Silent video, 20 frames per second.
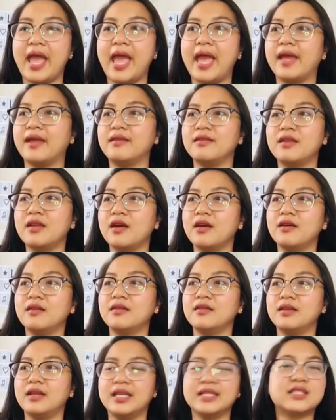and
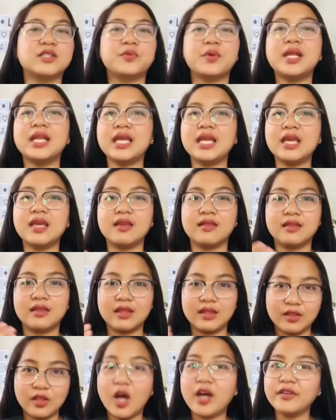it's really
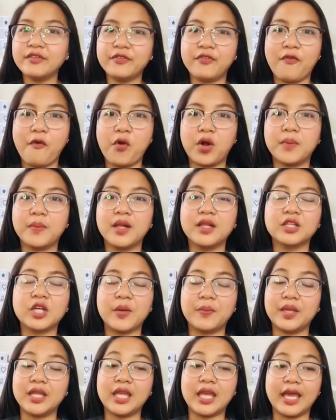non-formal
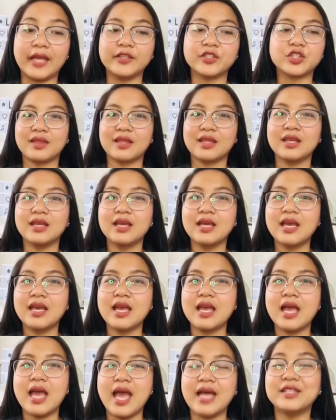communication.
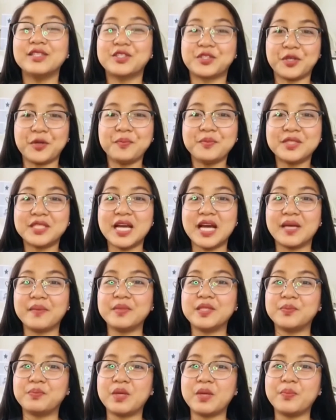And
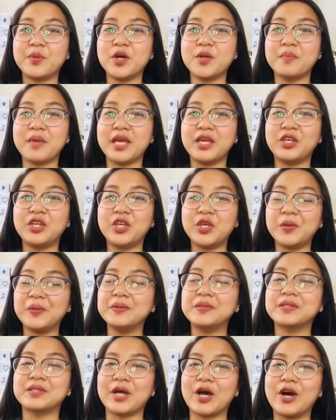sometimes people make
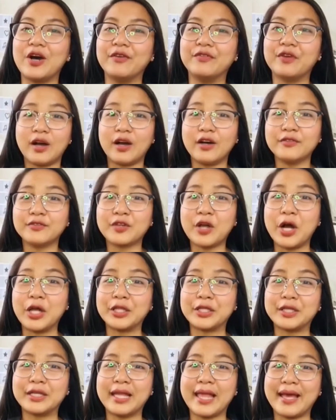use of
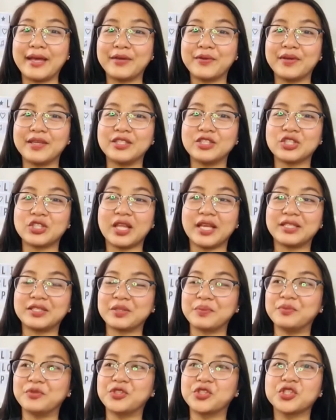off-color language, like
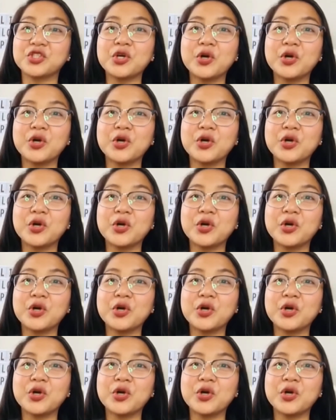some